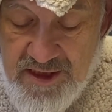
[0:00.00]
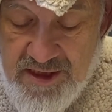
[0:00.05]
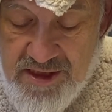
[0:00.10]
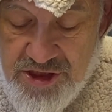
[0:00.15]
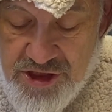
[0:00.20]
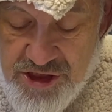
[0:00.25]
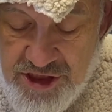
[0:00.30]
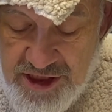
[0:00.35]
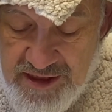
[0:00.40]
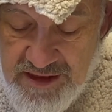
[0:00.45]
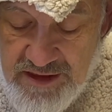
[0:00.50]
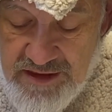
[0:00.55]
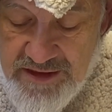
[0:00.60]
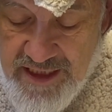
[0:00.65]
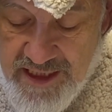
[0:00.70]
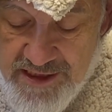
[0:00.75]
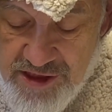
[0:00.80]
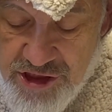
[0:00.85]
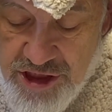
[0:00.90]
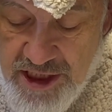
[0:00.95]
Shield
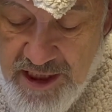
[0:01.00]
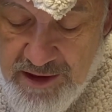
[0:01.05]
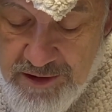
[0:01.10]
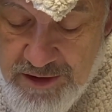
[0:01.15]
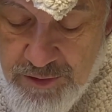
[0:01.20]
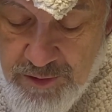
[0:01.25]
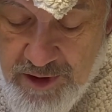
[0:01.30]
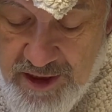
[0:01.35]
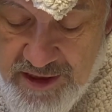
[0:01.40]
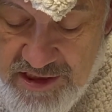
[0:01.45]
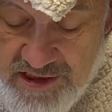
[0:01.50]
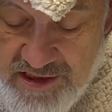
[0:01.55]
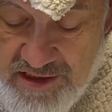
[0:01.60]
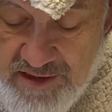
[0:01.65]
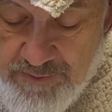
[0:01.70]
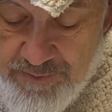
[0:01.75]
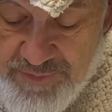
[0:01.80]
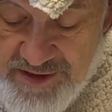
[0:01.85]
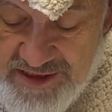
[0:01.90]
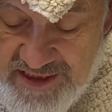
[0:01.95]
and shelter us
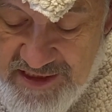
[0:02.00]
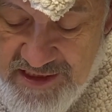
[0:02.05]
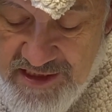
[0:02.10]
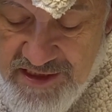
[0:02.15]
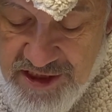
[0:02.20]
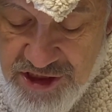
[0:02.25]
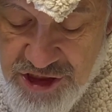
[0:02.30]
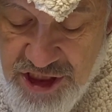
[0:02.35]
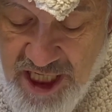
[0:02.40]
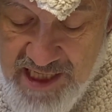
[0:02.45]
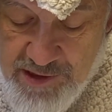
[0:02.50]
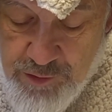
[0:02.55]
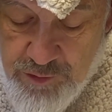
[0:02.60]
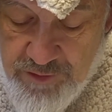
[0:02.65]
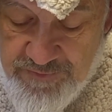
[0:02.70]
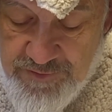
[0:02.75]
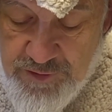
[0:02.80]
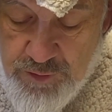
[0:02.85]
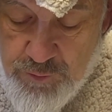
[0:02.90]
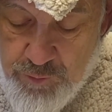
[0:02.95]
beneath the shadow
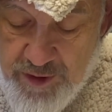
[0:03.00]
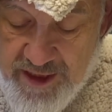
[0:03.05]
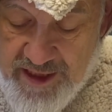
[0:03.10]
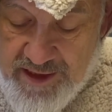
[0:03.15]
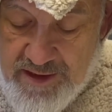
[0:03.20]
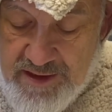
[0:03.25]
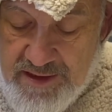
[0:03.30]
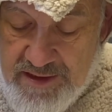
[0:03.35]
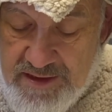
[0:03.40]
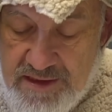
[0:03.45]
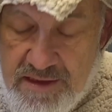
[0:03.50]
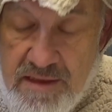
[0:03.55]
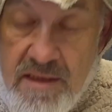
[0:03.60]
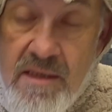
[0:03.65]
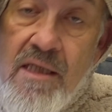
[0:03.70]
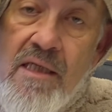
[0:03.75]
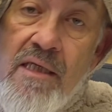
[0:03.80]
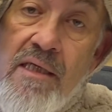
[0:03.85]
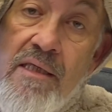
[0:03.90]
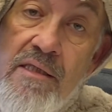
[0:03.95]
of your wings.
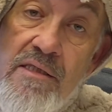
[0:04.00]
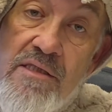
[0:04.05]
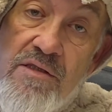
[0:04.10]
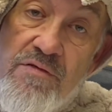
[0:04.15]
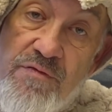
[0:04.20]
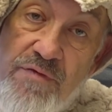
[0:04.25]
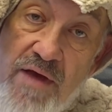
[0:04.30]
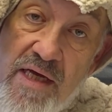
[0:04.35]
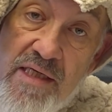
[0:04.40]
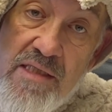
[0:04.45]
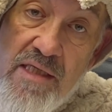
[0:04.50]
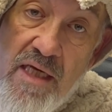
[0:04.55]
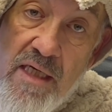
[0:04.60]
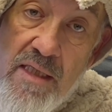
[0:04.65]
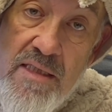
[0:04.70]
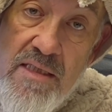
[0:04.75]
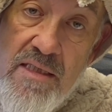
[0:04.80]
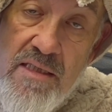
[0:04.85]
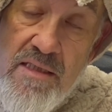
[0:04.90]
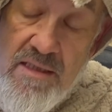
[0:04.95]
Defend
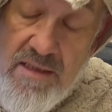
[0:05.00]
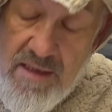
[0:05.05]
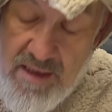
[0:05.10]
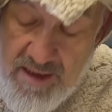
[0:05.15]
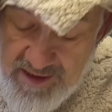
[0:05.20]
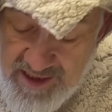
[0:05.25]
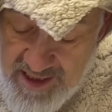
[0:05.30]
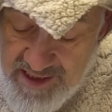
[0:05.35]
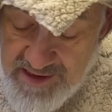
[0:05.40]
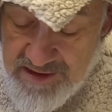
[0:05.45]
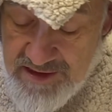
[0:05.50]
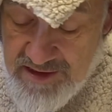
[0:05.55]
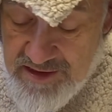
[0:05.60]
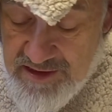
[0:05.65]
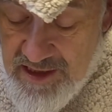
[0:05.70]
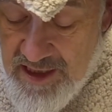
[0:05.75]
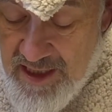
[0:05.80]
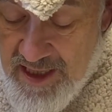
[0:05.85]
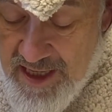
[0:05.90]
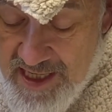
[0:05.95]
us
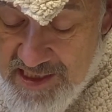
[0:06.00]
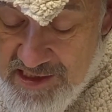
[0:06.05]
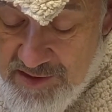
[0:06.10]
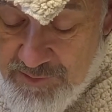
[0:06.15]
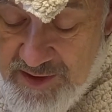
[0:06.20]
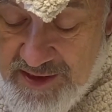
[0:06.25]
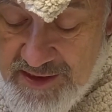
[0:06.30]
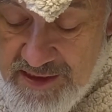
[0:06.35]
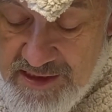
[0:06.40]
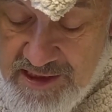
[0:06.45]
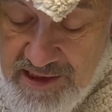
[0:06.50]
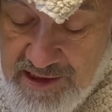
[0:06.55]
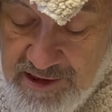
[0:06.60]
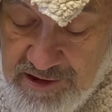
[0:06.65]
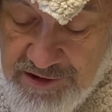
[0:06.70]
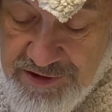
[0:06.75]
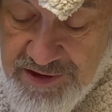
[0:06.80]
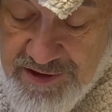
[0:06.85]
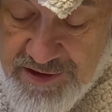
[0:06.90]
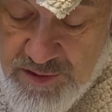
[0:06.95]
against enemies,
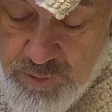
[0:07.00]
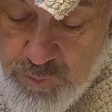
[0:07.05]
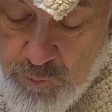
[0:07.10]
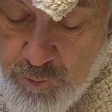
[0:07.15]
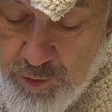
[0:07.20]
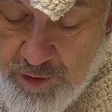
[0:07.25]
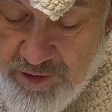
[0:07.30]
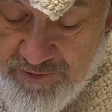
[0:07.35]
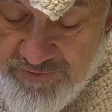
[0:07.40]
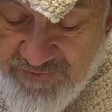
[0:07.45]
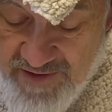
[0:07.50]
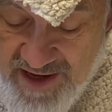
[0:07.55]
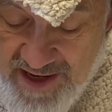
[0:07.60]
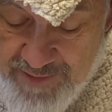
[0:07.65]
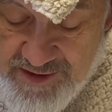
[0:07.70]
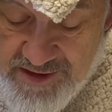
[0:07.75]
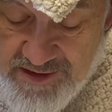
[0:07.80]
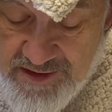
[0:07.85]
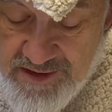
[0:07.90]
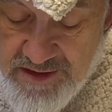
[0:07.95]
illness, war,
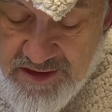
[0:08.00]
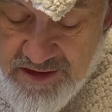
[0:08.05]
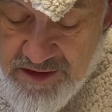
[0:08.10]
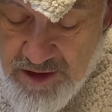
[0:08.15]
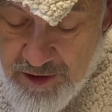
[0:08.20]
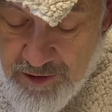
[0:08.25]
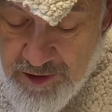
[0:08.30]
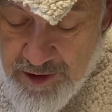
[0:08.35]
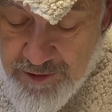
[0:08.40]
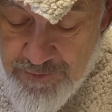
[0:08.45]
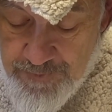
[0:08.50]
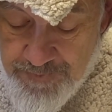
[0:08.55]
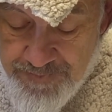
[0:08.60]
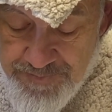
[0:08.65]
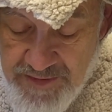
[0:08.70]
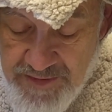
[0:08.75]
famine, and sorrow.